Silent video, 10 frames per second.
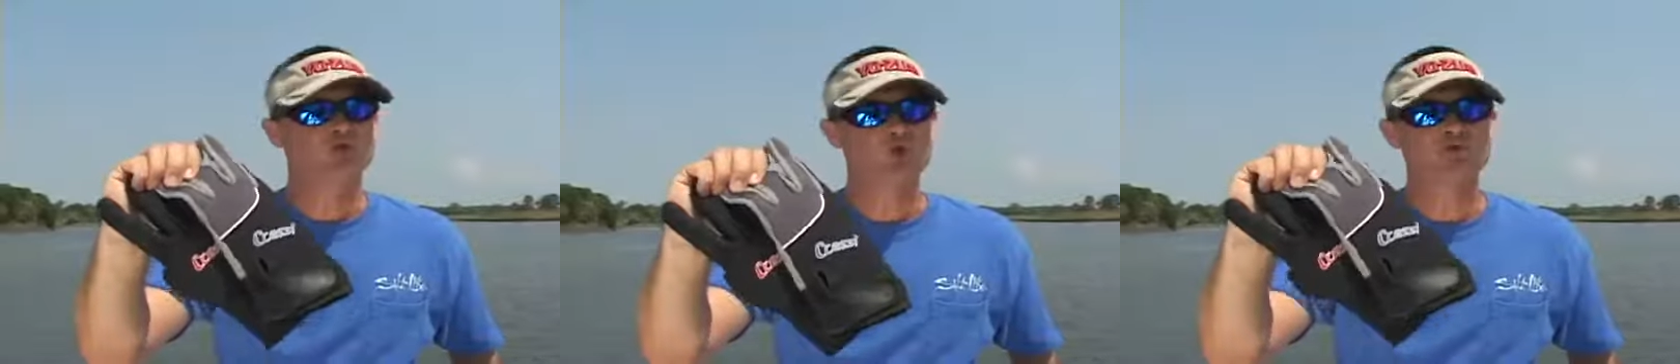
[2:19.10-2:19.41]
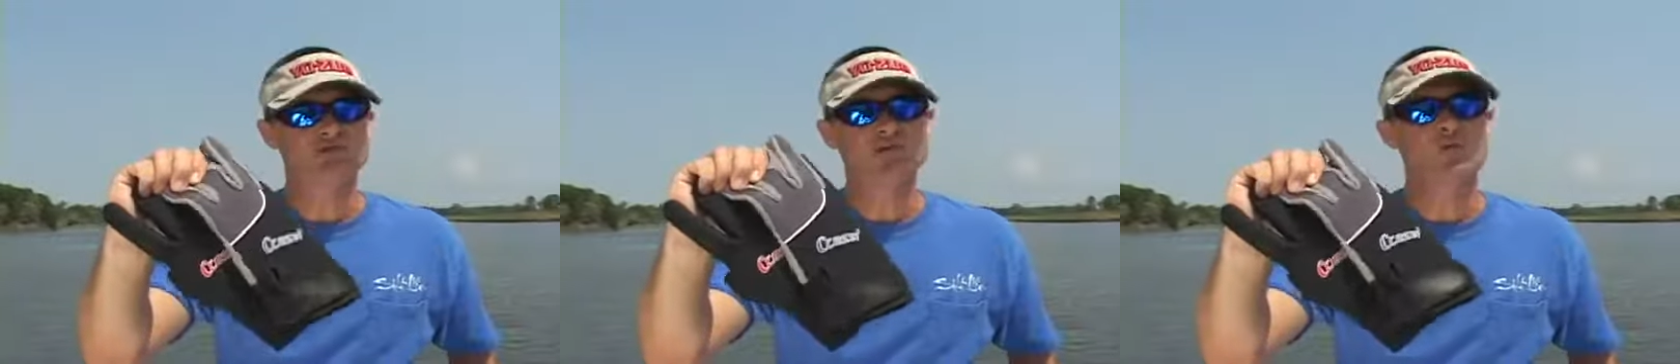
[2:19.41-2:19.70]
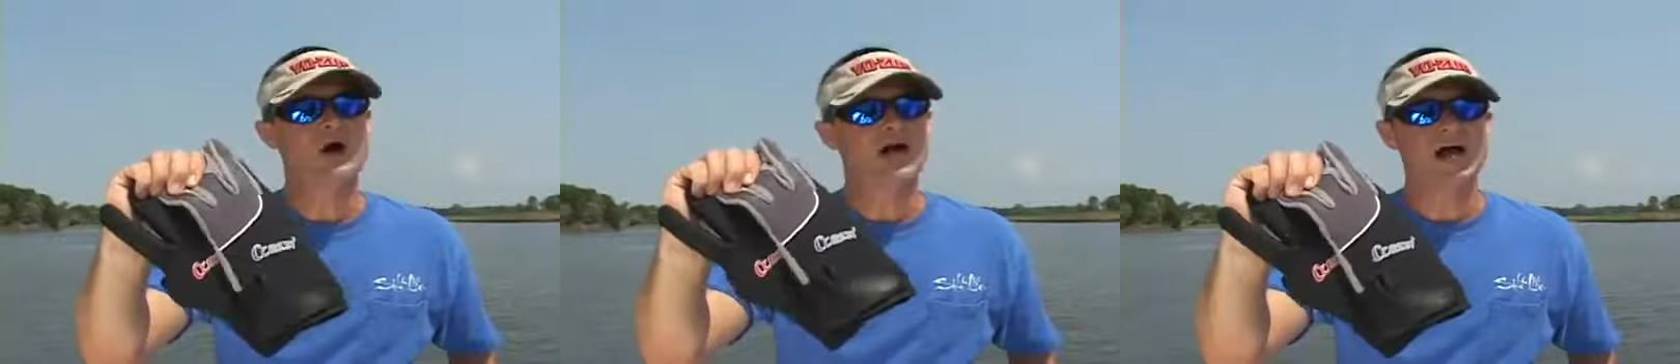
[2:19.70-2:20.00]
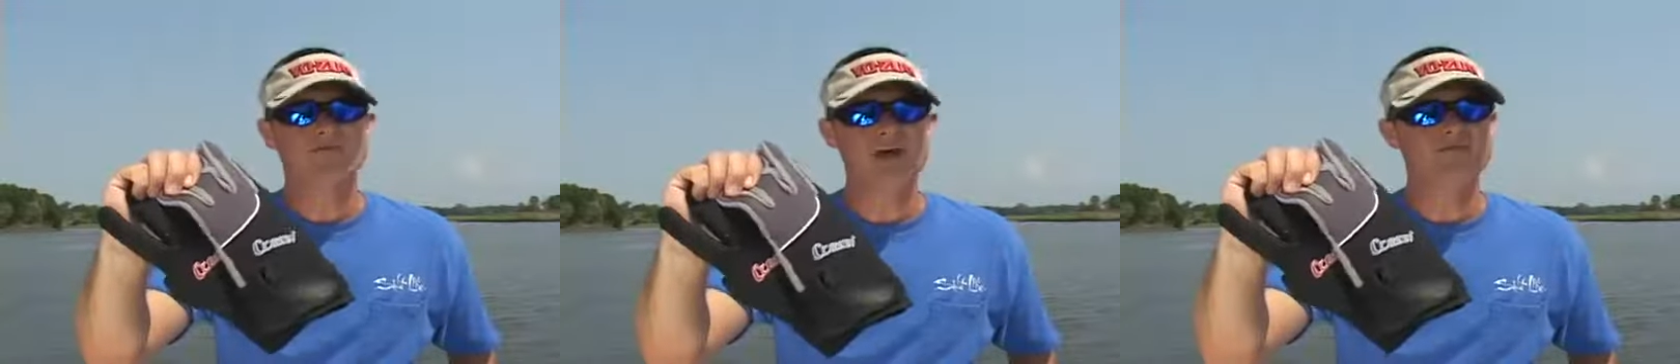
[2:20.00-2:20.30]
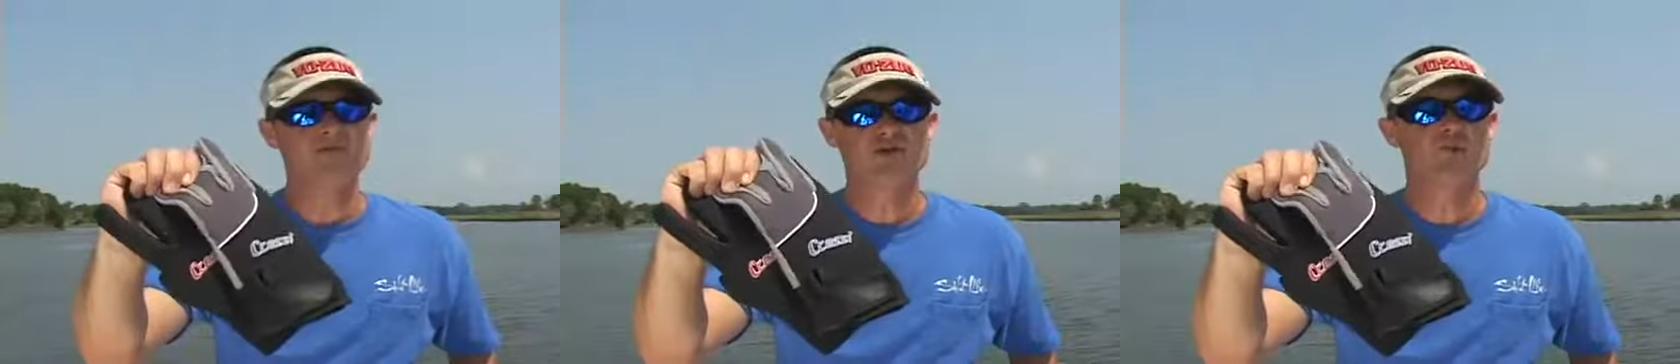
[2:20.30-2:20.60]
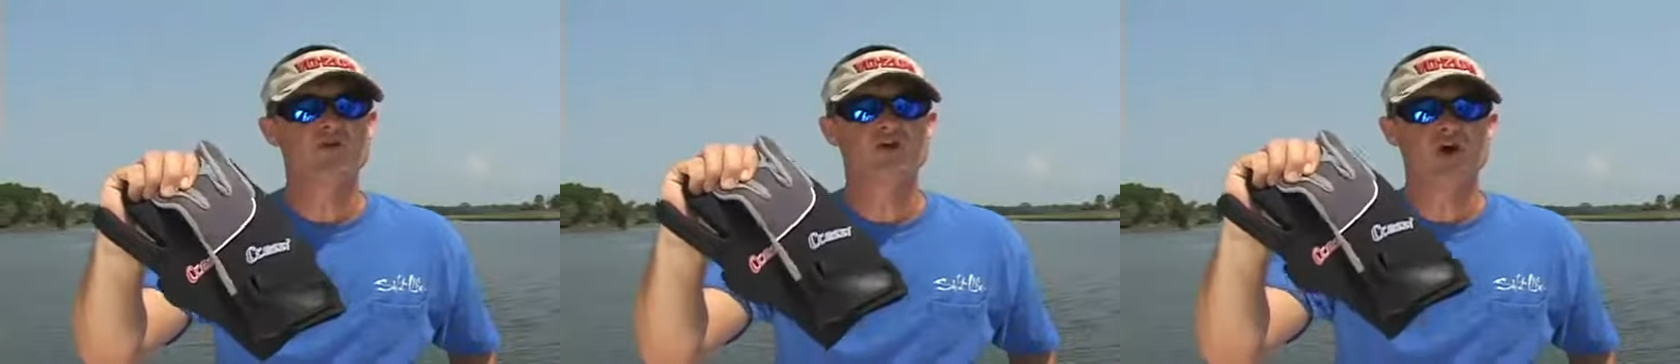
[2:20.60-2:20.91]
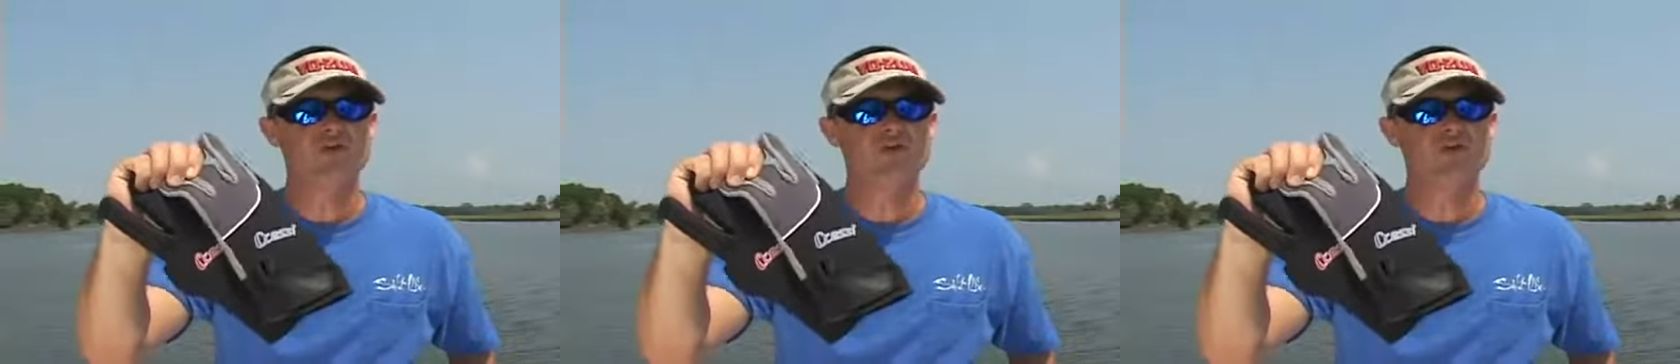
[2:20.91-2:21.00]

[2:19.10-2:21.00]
you'll see why I favor them over